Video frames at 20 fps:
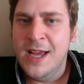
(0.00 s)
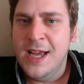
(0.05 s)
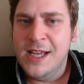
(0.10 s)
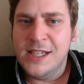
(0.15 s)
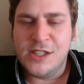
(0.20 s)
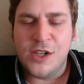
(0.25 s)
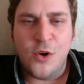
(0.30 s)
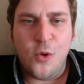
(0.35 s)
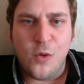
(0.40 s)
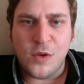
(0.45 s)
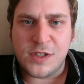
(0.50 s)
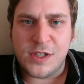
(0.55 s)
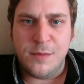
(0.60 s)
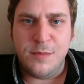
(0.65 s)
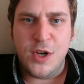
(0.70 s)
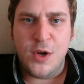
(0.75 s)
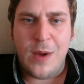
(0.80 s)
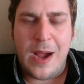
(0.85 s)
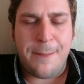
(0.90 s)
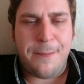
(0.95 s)
It's an awesome
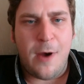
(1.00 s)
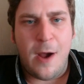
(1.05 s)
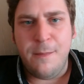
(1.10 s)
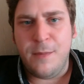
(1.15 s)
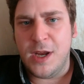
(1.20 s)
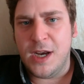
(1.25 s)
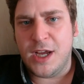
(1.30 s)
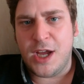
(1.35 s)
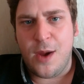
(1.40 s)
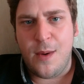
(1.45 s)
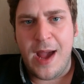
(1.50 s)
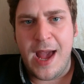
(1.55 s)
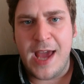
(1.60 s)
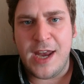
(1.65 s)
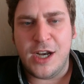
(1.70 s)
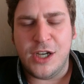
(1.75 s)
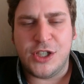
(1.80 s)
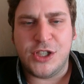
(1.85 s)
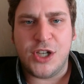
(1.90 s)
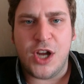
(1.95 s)
new app. I'm going to go ahead
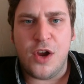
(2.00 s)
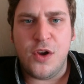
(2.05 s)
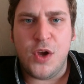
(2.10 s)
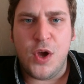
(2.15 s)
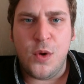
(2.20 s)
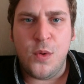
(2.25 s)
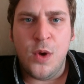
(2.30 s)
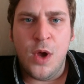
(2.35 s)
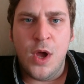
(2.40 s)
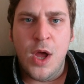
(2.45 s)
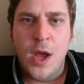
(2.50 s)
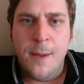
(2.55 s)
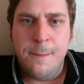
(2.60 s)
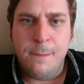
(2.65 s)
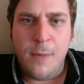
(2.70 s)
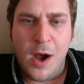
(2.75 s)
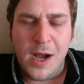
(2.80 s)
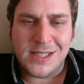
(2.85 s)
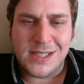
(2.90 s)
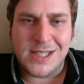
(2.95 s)
and show you
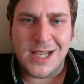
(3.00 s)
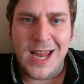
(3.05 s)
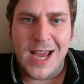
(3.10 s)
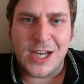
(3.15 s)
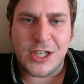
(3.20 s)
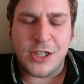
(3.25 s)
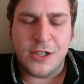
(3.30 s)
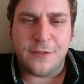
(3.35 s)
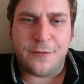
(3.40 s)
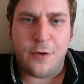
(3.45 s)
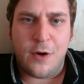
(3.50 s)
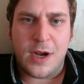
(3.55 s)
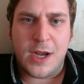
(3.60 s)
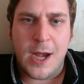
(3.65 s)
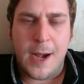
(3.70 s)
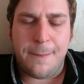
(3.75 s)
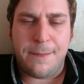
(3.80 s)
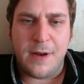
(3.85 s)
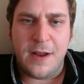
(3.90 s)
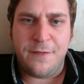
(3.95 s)
my selections for a
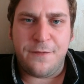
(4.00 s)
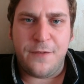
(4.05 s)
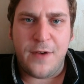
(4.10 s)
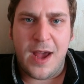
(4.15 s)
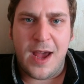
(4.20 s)
couple of